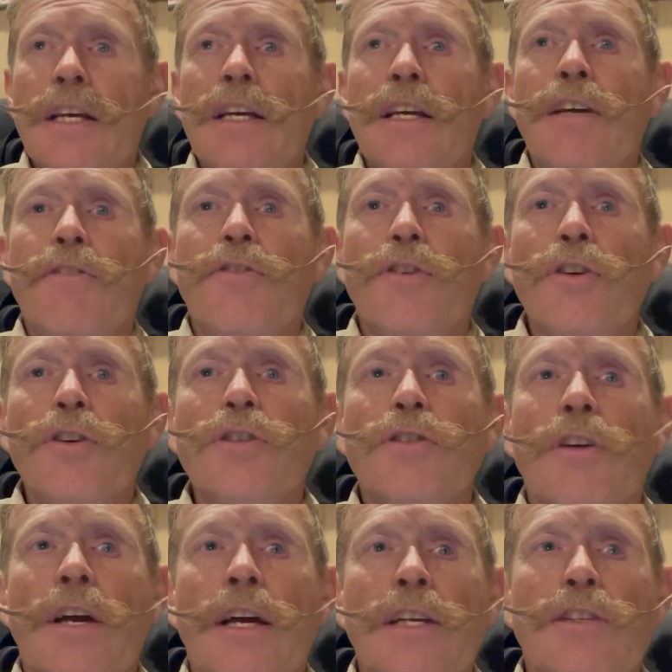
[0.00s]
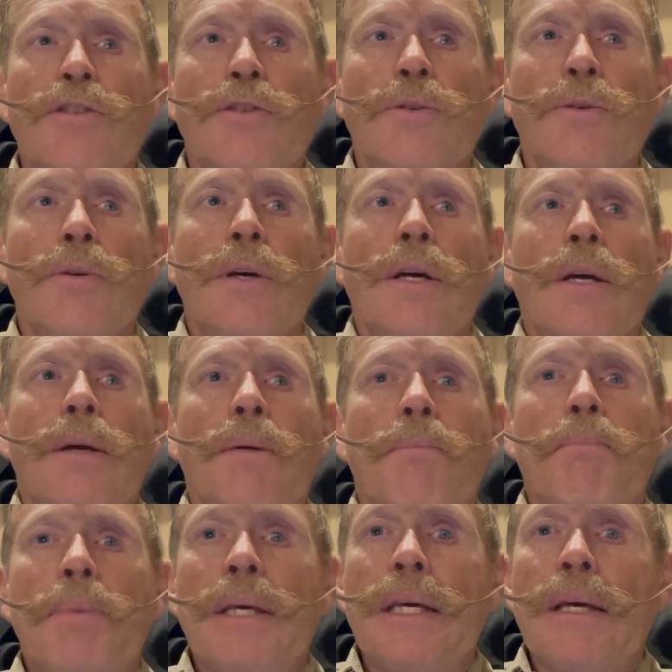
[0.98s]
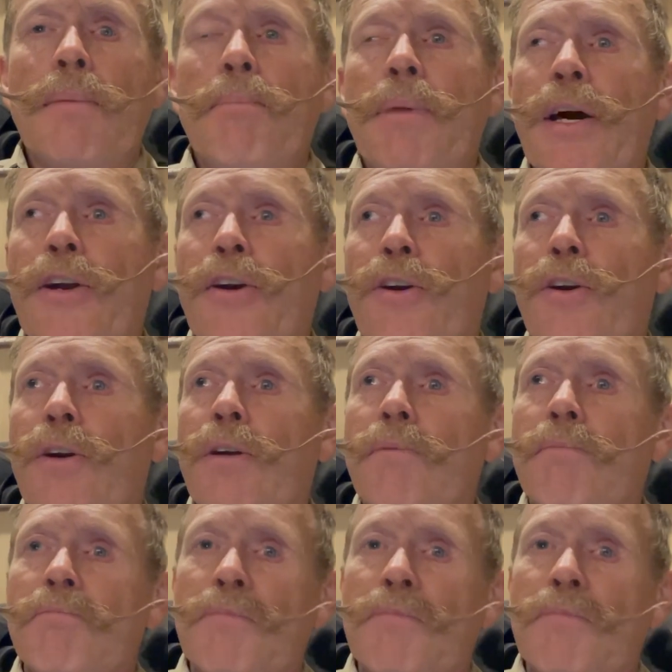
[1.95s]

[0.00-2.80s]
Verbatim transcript: If you're trying to be a better